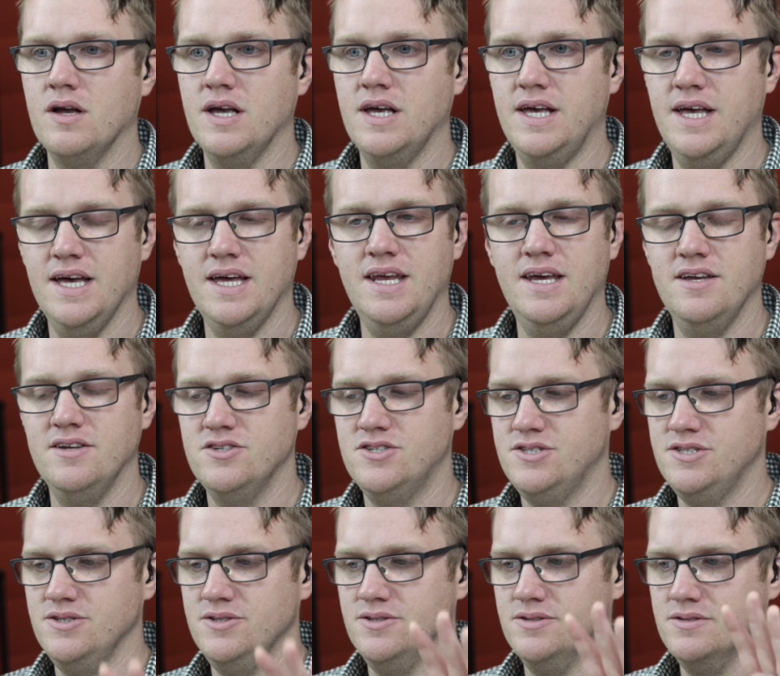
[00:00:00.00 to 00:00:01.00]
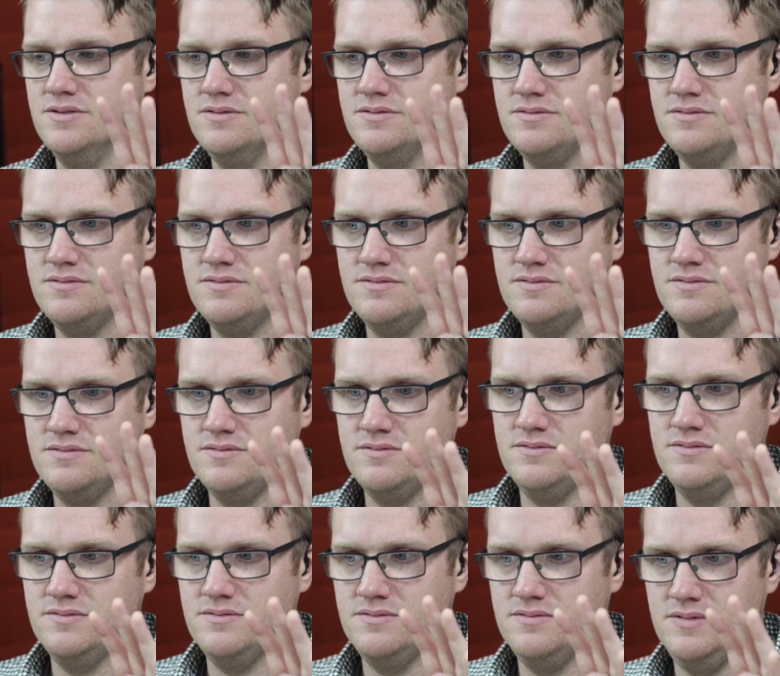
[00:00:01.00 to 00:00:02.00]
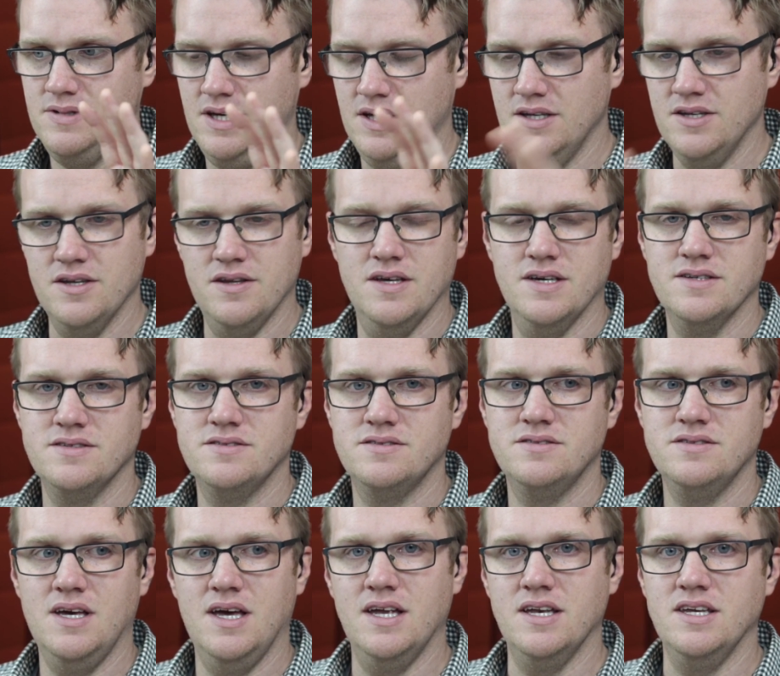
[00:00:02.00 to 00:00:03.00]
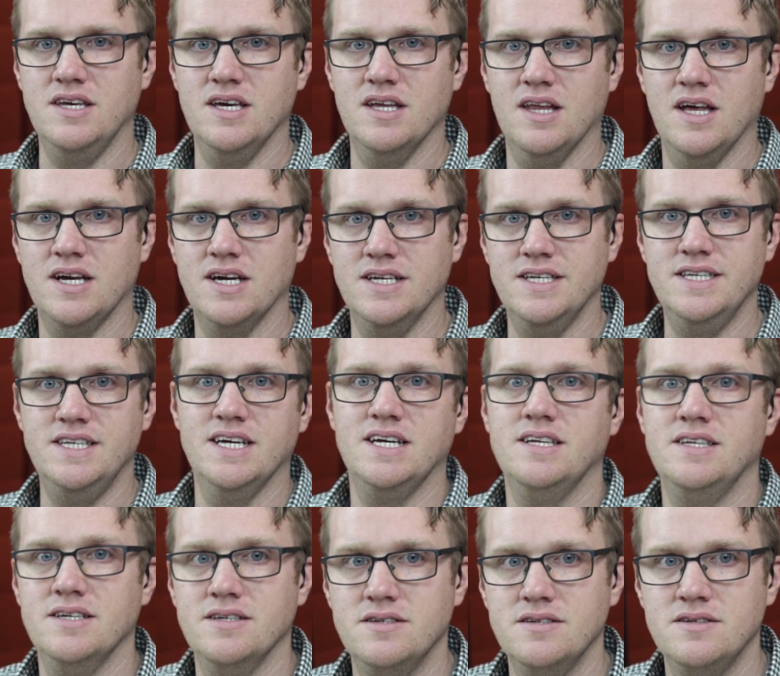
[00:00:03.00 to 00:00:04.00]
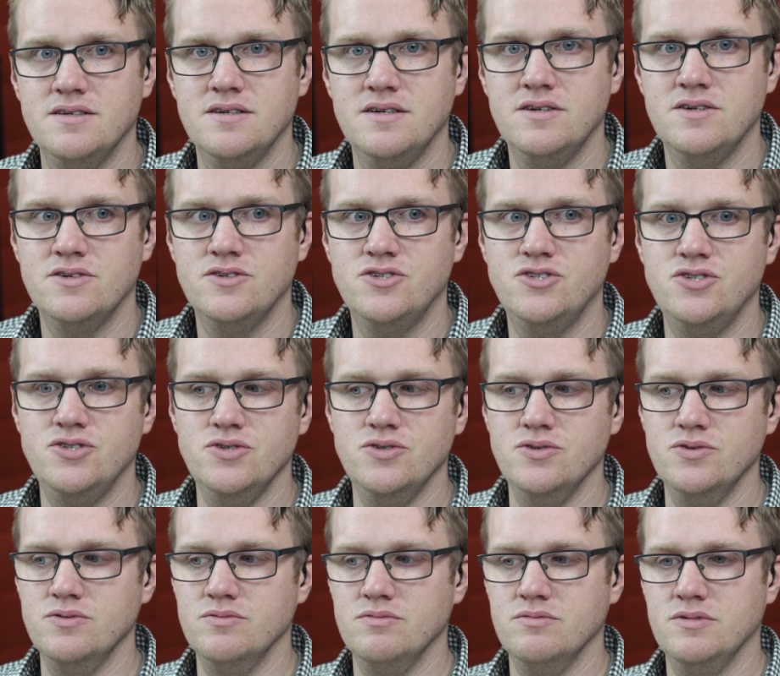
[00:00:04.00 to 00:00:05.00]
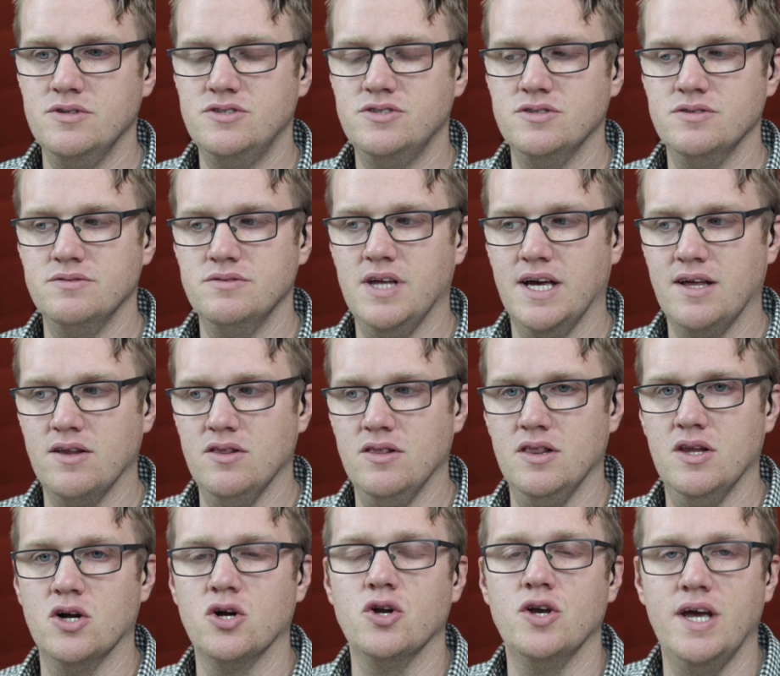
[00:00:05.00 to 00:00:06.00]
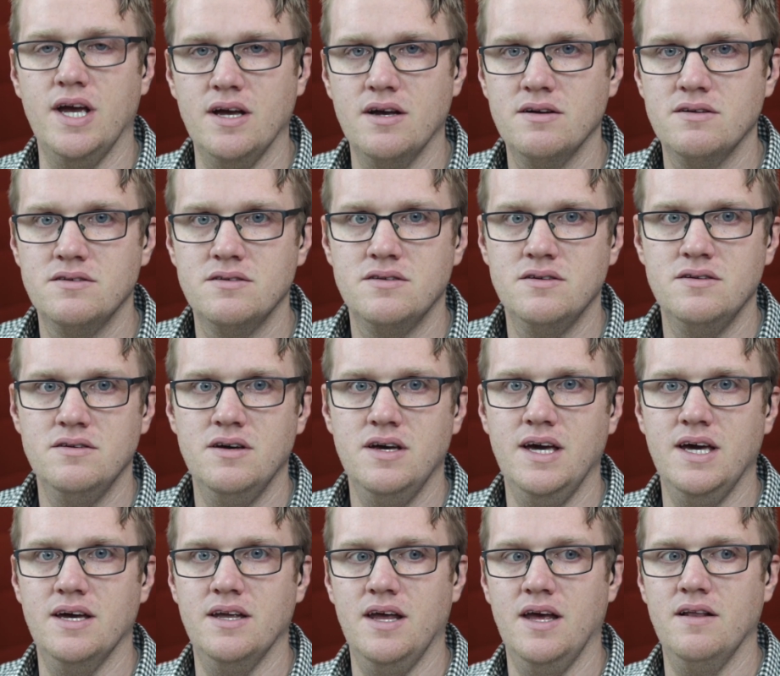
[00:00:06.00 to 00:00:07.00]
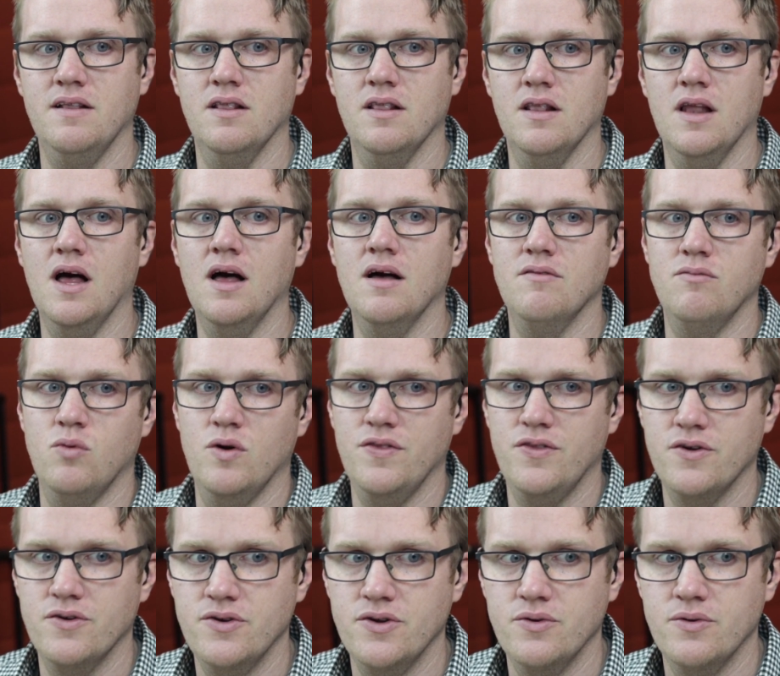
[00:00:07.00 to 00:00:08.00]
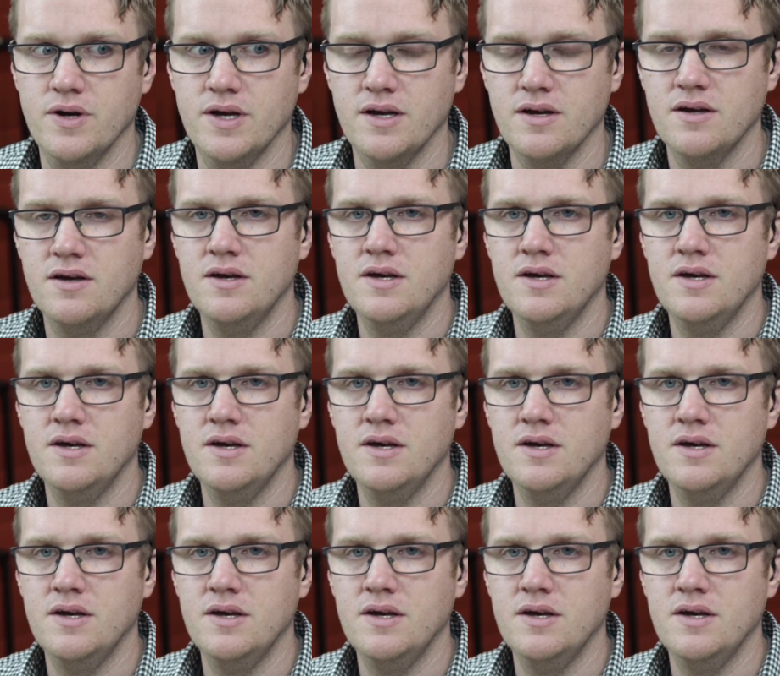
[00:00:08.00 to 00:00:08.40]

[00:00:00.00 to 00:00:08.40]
get into this and get like addicted to like learning and love what they're doing.